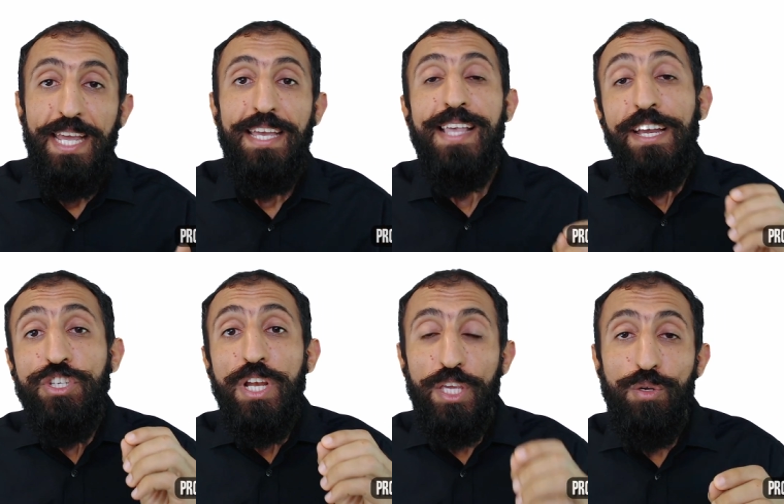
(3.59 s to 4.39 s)
is
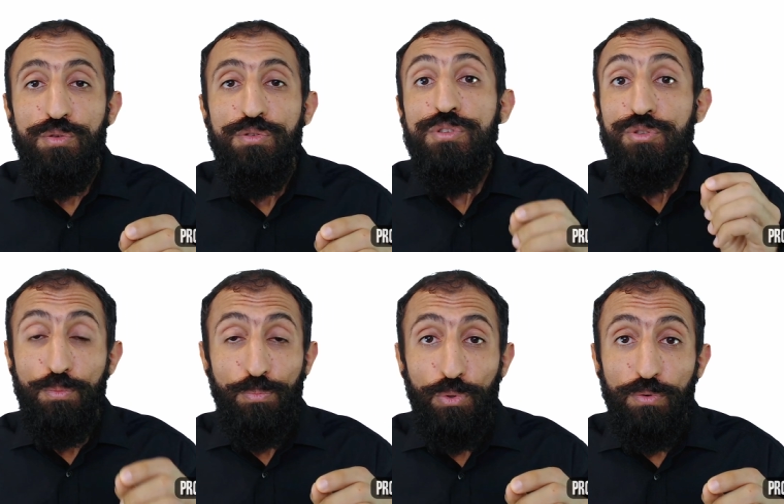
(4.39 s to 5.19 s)
actually used to
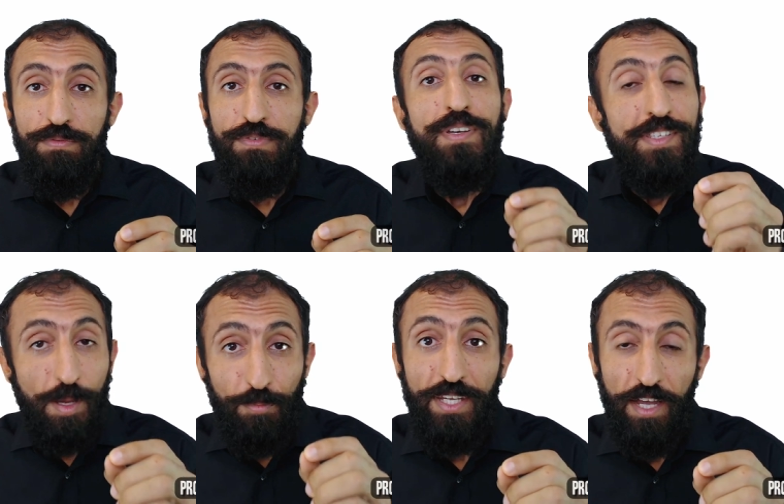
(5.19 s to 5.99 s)
prove
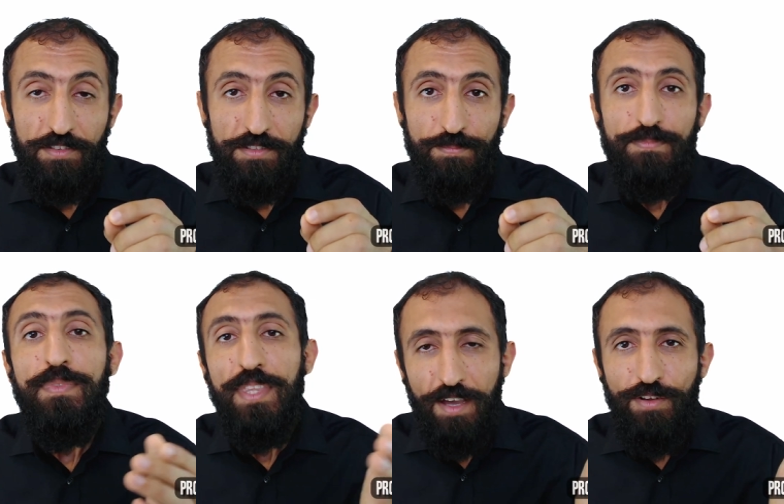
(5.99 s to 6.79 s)
something else.
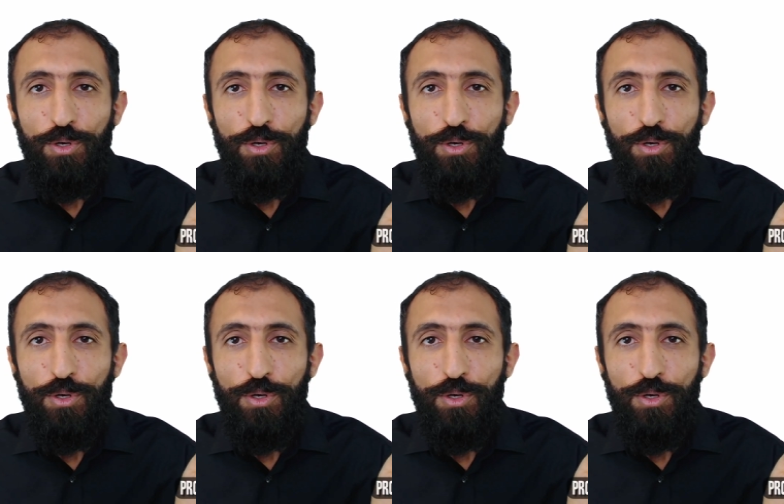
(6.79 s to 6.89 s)
Have a